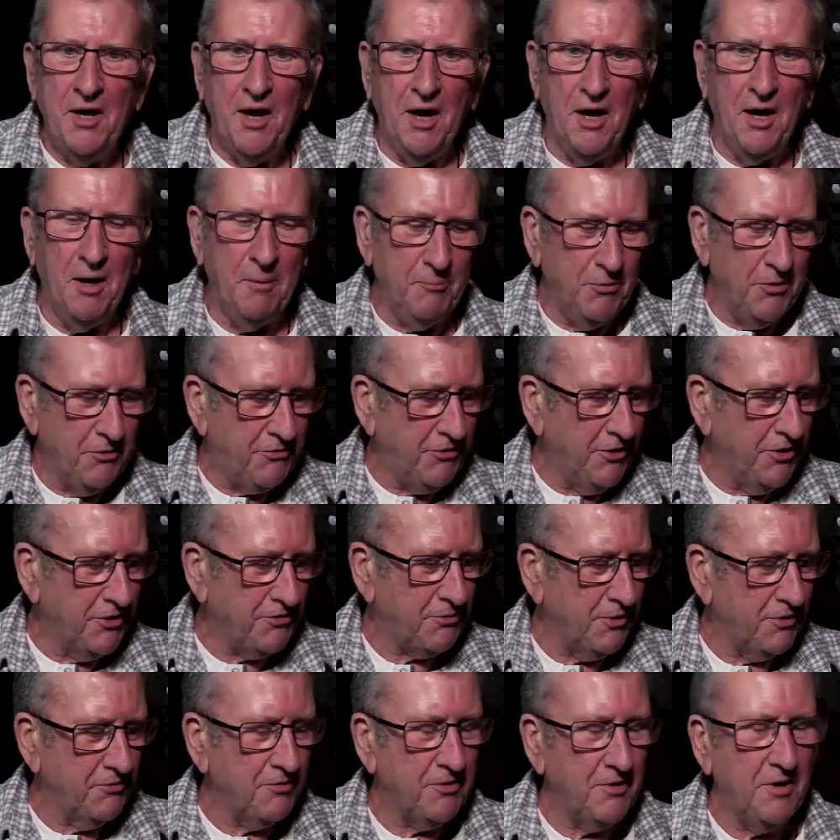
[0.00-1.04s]
The first
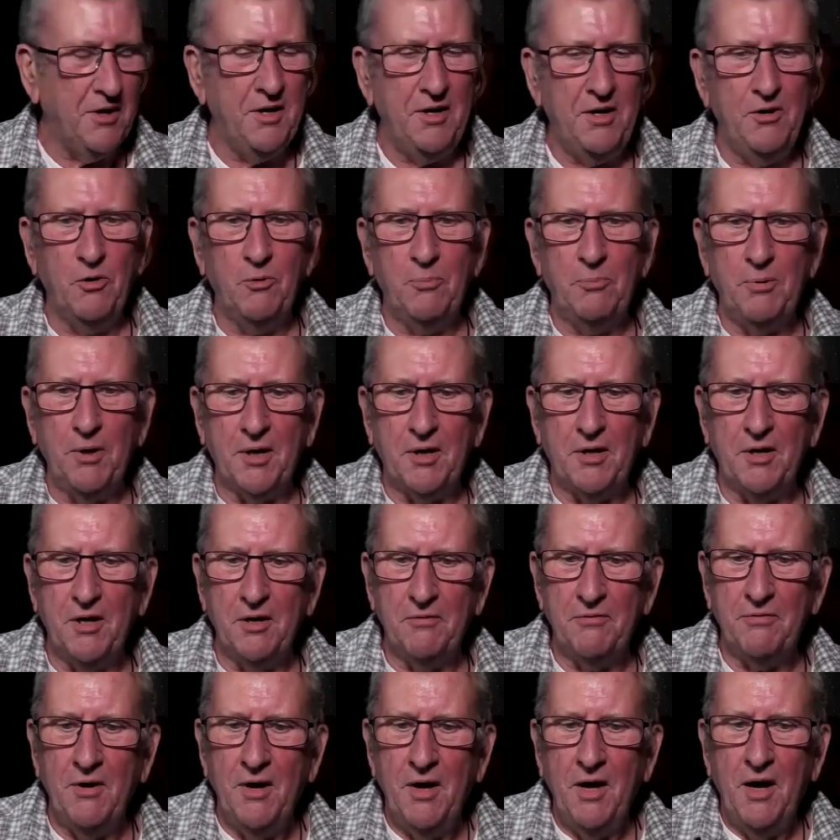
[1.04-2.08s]
one's a little bit kind
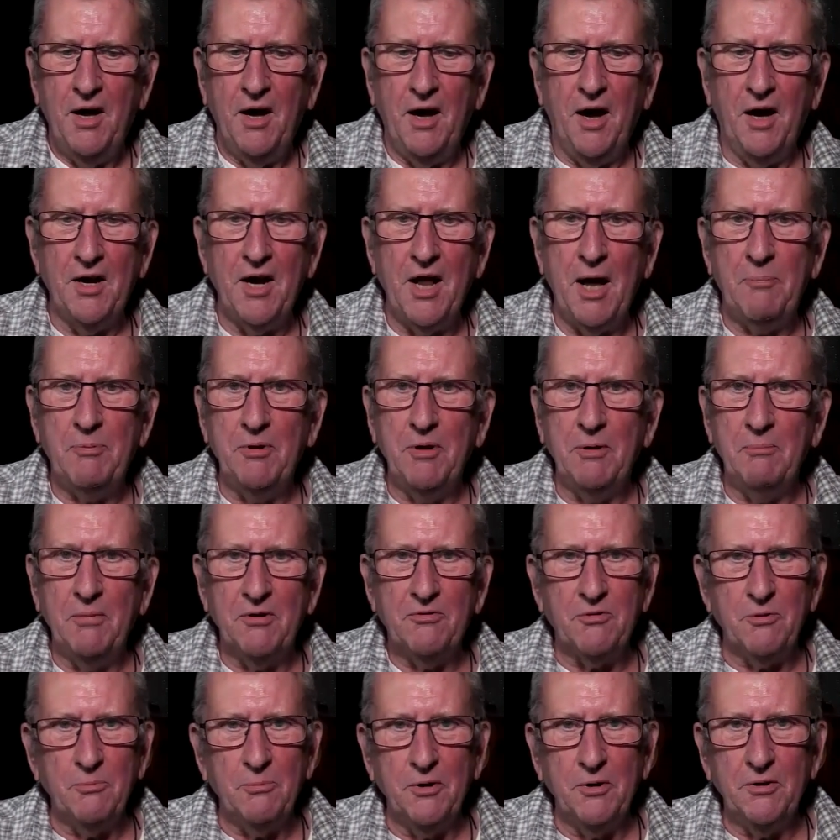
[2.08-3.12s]
of unhappy and
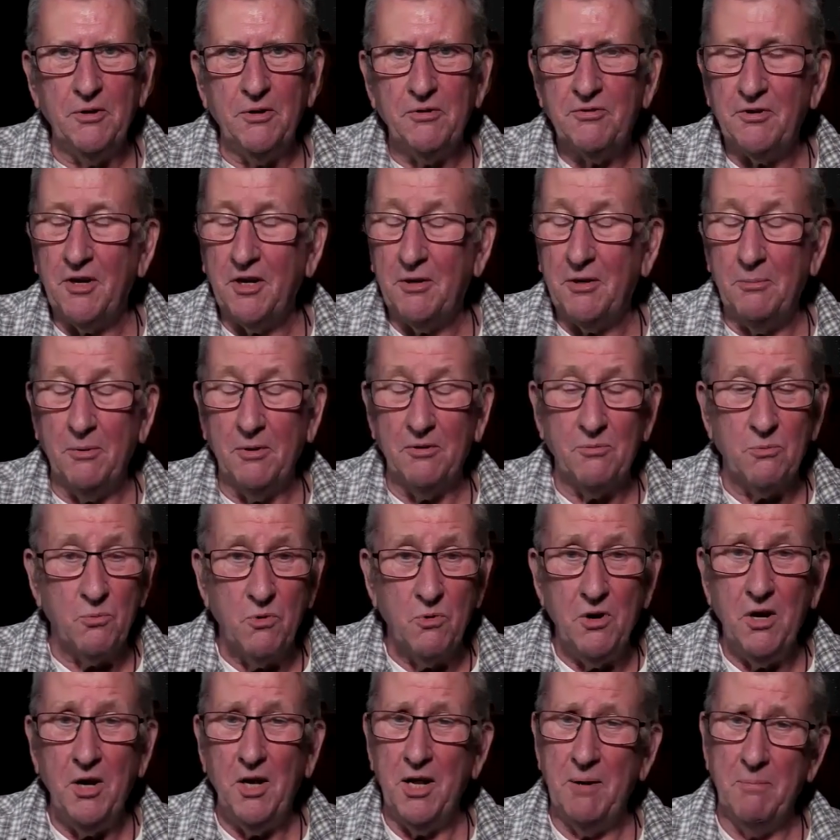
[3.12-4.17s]
miserable, and the second one's
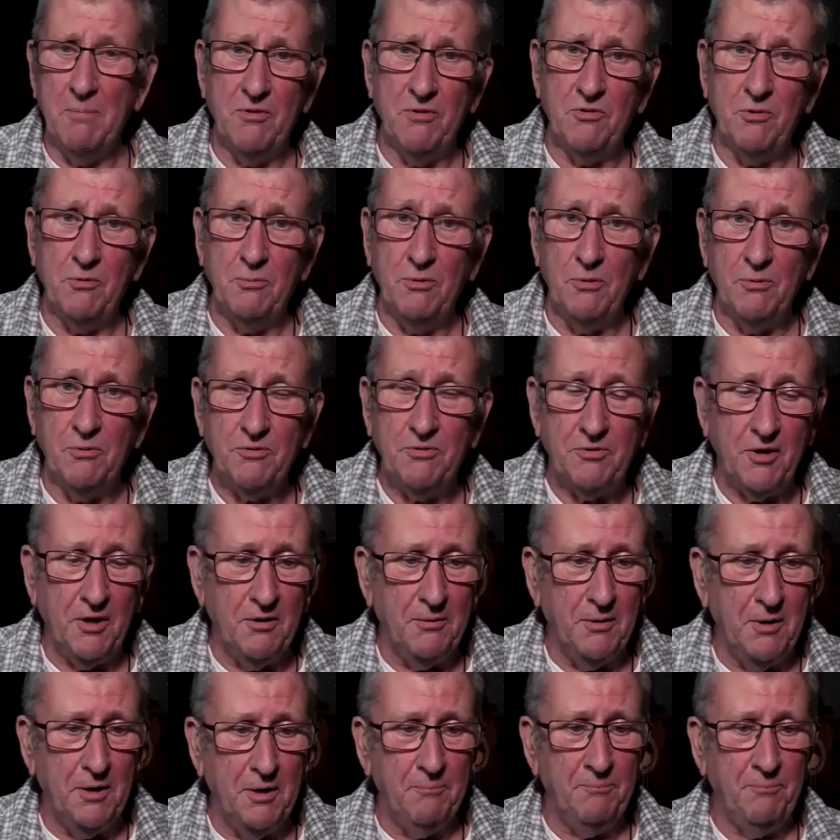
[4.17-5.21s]
really miserable.
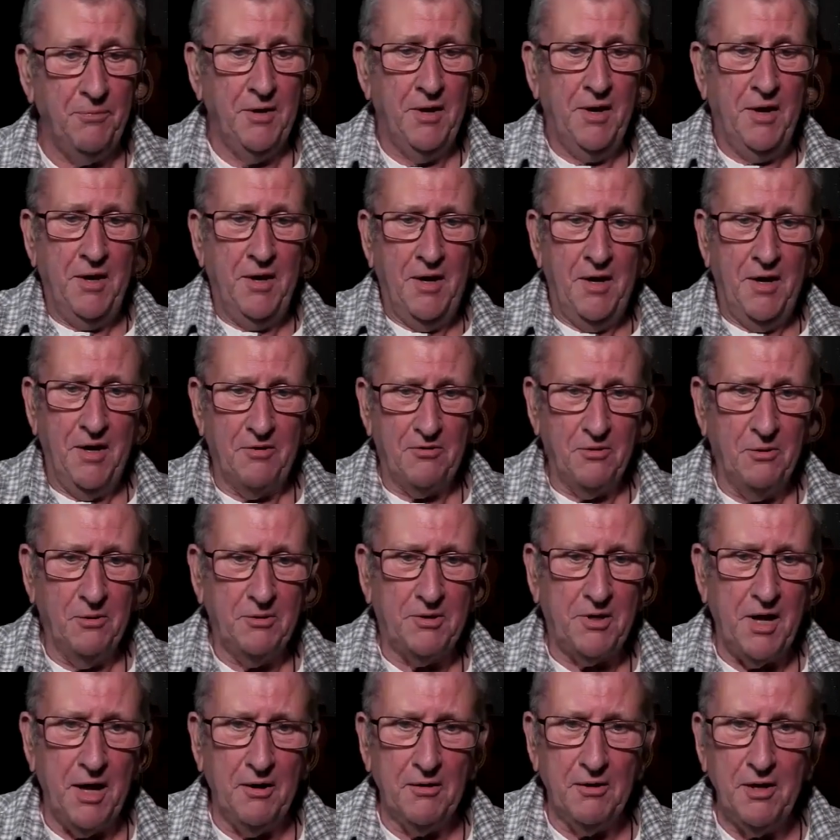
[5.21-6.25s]
So it's all
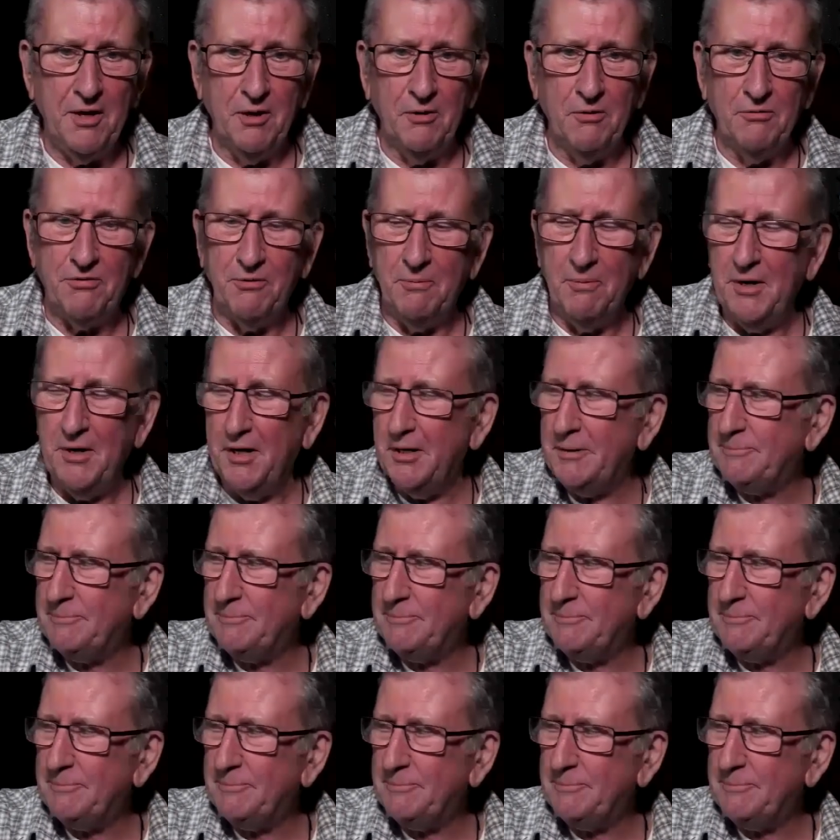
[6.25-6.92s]
downhill from here.